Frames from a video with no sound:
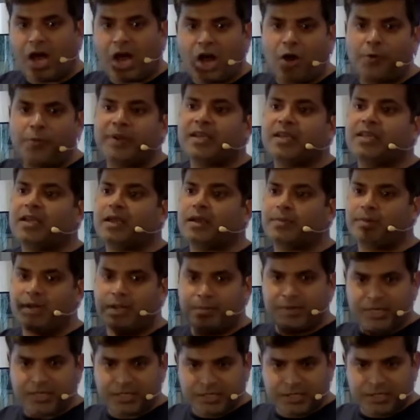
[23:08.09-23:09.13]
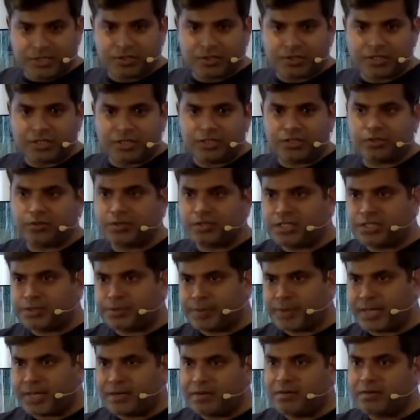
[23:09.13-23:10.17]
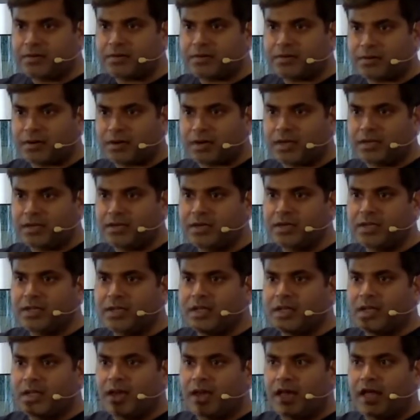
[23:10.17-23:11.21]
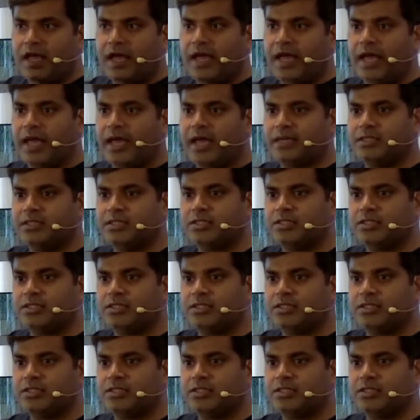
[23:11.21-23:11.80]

many availability zone it should span, right? And